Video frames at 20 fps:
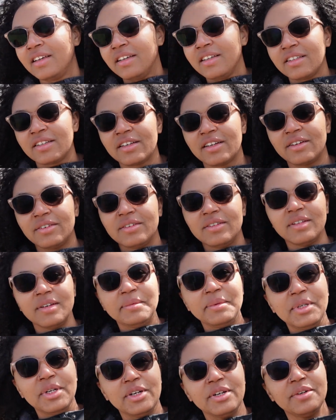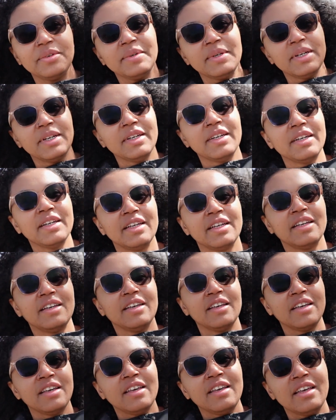So let me know
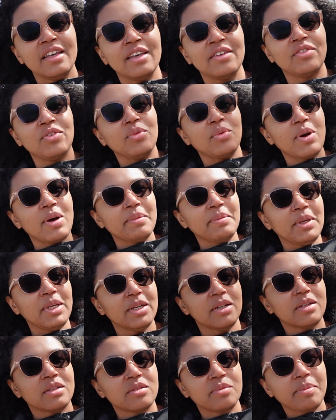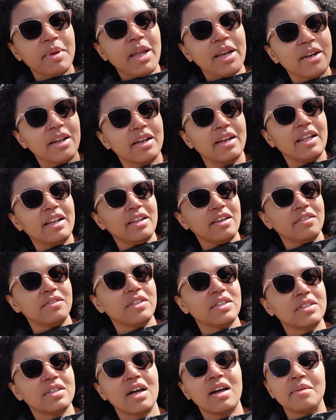if you want me to expand on any of
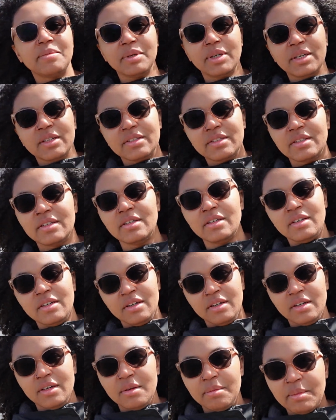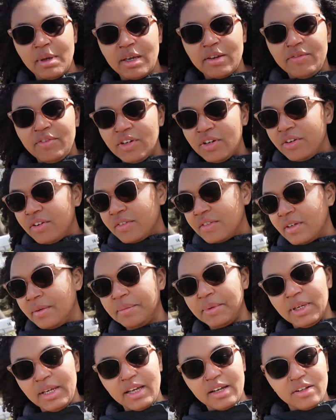these topics, make a video of
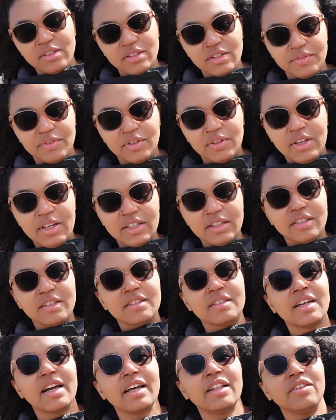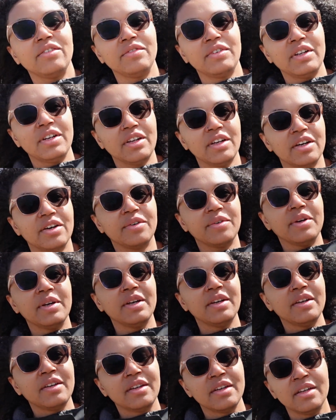something else if you like this style of video.
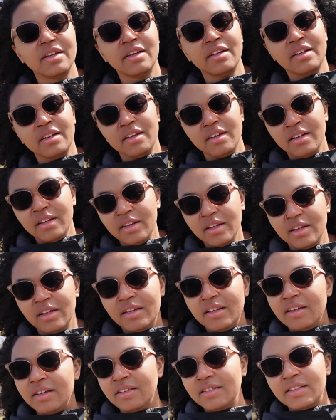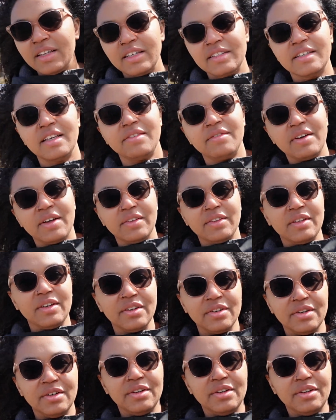Stay safe out there.